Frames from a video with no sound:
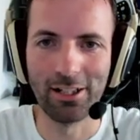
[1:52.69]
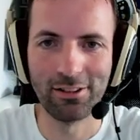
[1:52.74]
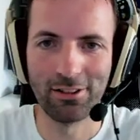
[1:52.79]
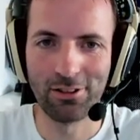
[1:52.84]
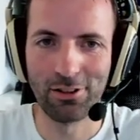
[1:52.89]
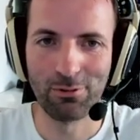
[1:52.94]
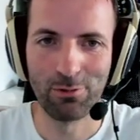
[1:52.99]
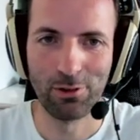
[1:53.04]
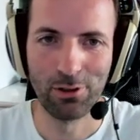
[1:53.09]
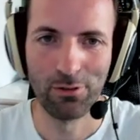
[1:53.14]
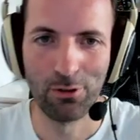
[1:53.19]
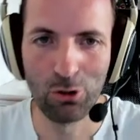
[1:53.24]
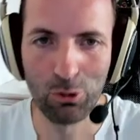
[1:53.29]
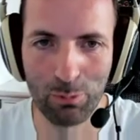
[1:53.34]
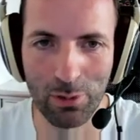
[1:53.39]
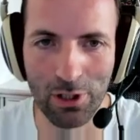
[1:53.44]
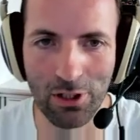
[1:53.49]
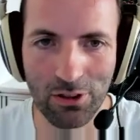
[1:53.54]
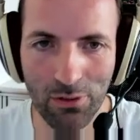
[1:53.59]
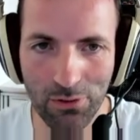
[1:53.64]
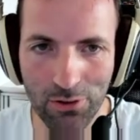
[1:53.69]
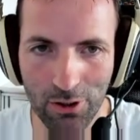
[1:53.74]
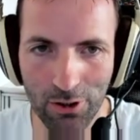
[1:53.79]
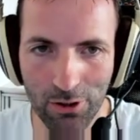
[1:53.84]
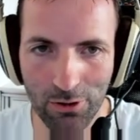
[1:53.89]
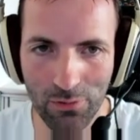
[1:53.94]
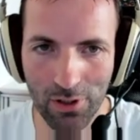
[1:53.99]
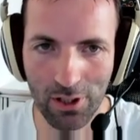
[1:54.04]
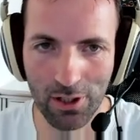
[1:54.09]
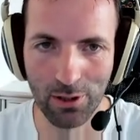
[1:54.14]
This is one of those pinch of
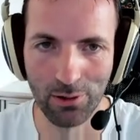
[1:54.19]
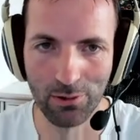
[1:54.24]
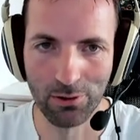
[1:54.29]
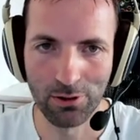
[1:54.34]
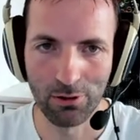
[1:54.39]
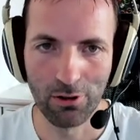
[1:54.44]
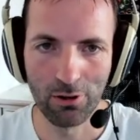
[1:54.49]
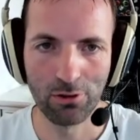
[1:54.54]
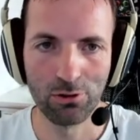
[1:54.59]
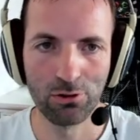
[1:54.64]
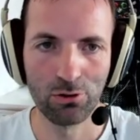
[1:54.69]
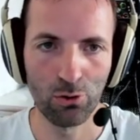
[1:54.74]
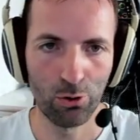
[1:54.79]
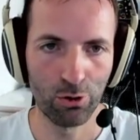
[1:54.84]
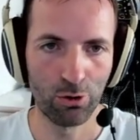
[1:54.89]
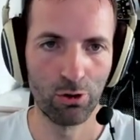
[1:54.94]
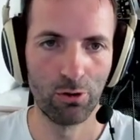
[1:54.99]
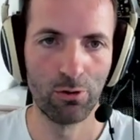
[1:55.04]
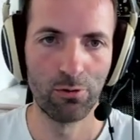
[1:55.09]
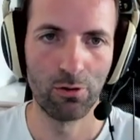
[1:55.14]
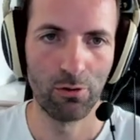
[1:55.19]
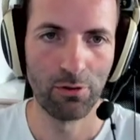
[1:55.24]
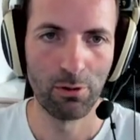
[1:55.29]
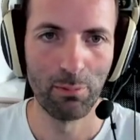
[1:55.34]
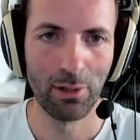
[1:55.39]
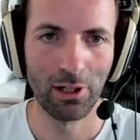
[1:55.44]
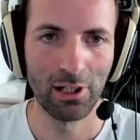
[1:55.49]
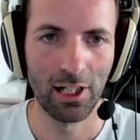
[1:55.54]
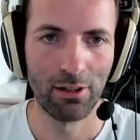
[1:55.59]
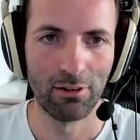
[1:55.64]
salt videos. So the torque curve of the
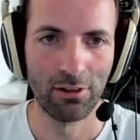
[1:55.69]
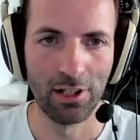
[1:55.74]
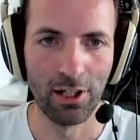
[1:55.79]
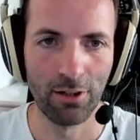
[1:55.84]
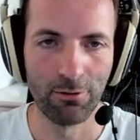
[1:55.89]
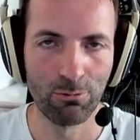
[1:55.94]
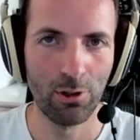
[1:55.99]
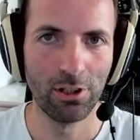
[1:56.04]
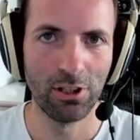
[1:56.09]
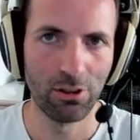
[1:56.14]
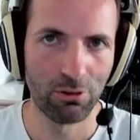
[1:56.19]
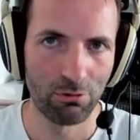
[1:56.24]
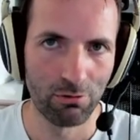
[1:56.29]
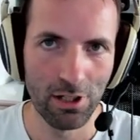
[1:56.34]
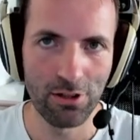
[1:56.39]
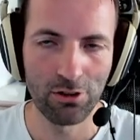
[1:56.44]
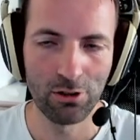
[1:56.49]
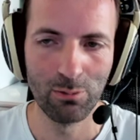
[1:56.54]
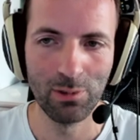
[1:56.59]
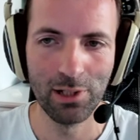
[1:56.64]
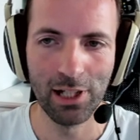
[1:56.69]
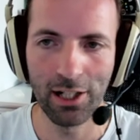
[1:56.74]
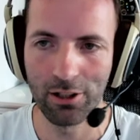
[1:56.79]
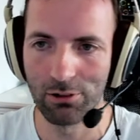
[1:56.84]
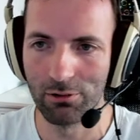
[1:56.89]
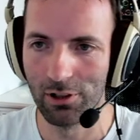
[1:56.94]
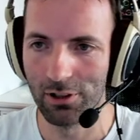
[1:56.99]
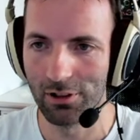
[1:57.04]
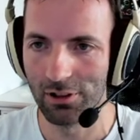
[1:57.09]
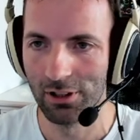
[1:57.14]
McLaren F1 is reasonably
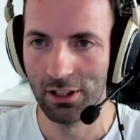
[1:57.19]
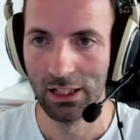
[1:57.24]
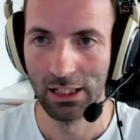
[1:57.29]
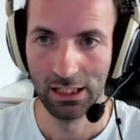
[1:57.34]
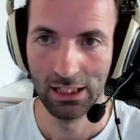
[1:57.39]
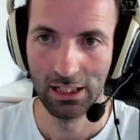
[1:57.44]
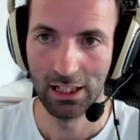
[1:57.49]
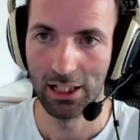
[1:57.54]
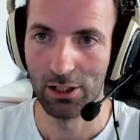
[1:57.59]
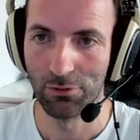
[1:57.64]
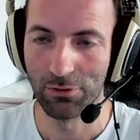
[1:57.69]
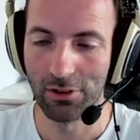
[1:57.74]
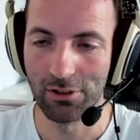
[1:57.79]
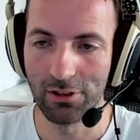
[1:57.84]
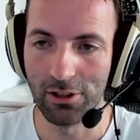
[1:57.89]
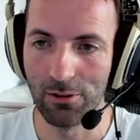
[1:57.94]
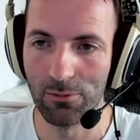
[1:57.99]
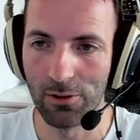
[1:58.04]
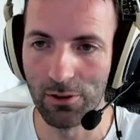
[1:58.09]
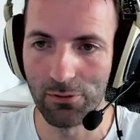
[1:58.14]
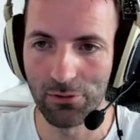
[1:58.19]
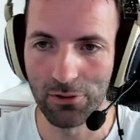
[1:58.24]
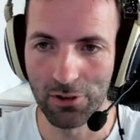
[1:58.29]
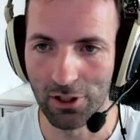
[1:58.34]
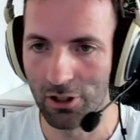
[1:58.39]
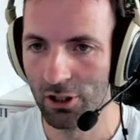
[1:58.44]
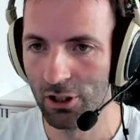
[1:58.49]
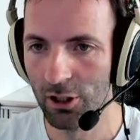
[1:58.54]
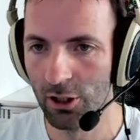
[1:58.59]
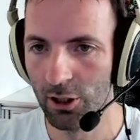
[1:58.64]
accurate, and of the
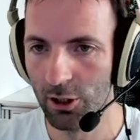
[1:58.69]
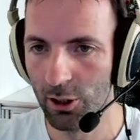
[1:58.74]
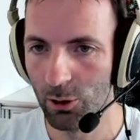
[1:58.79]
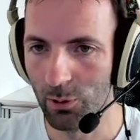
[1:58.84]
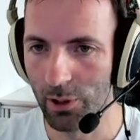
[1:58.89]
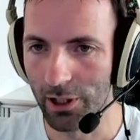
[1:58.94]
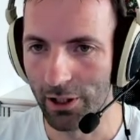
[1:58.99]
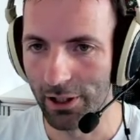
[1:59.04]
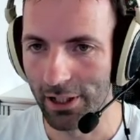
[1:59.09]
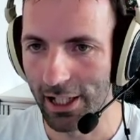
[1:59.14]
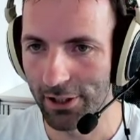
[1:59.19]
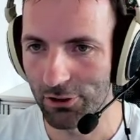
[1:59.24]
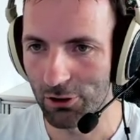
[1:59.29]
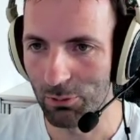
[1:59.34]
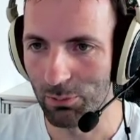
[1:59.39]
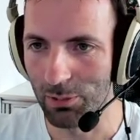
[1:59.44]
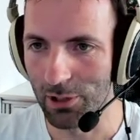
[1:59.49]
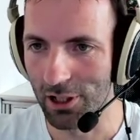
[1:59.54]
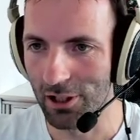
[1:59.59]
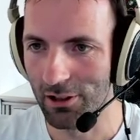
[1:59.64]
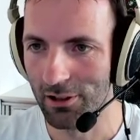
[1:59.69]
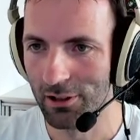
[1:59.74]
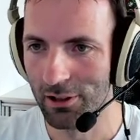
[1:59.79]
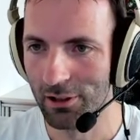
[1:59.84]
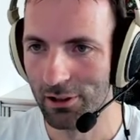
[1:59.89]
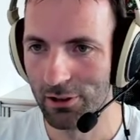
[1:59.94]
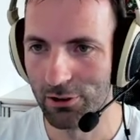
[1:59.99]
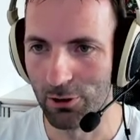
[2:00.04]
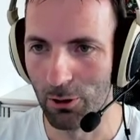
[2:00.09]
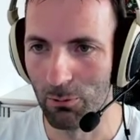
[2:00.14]
T50, well, it has to be
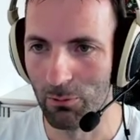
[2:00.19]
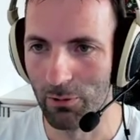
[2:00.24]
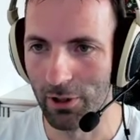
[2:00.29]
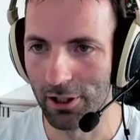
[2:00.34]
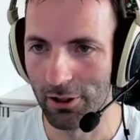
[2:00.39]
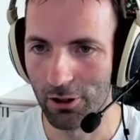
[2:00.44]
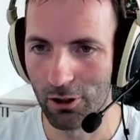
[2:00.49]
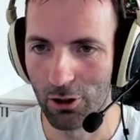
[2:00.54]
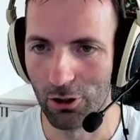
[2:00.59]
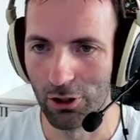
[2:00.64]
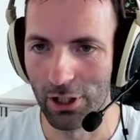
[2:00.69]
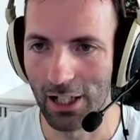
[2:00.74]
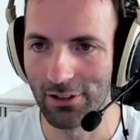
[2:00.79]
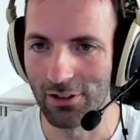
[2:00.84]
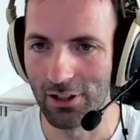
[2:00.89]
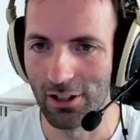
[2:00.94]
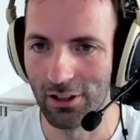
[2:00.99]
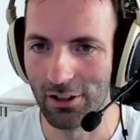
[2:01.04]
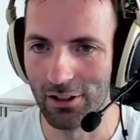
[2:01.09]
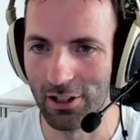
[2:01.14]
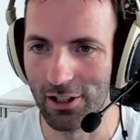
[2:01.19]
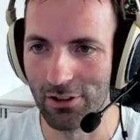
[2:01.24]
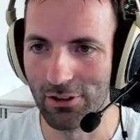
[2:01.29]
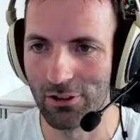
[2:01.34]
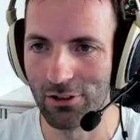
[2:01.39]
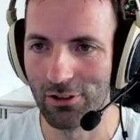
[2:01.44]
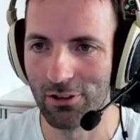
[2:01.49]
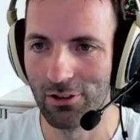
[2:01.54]
somewhere connecting these